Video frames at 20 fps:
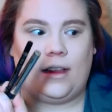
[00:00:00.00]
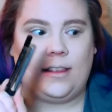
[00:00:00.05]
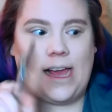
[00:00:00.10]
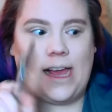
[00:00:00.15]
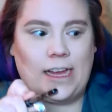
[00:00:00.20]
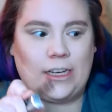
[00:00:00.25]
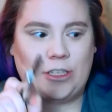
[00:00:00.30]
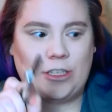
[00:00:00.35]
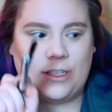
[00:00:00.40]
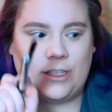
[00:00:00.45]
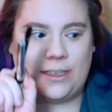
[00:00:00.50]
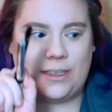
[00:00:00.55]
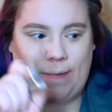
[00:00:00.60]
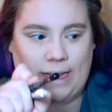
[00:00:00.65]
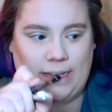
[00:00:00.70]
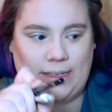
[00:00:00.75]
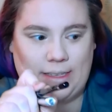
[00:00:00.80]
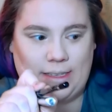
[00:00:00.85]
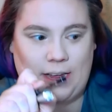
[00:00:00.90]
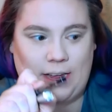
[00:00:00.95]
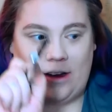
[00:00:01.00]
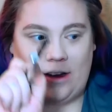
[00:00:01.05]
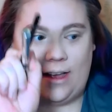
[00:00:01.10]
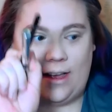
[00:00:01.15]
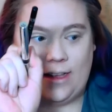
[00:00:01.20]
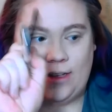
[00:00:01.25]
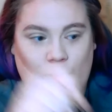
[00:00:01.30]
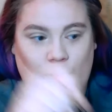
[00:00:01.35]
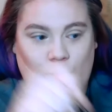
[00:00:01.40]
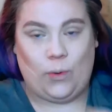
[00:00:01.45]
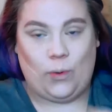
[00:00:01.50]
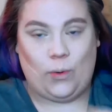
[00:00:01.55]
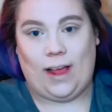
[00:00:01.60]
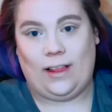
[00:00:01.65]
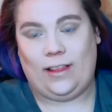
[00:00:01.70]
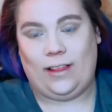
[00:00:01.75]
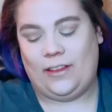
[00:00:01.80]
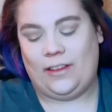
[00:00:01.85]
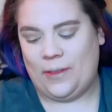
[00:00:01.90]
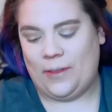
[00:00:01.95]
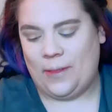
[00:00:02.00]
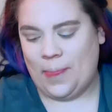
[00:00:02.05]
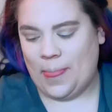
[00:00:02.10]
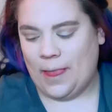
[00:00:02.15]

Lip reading: lashes and mascara as well.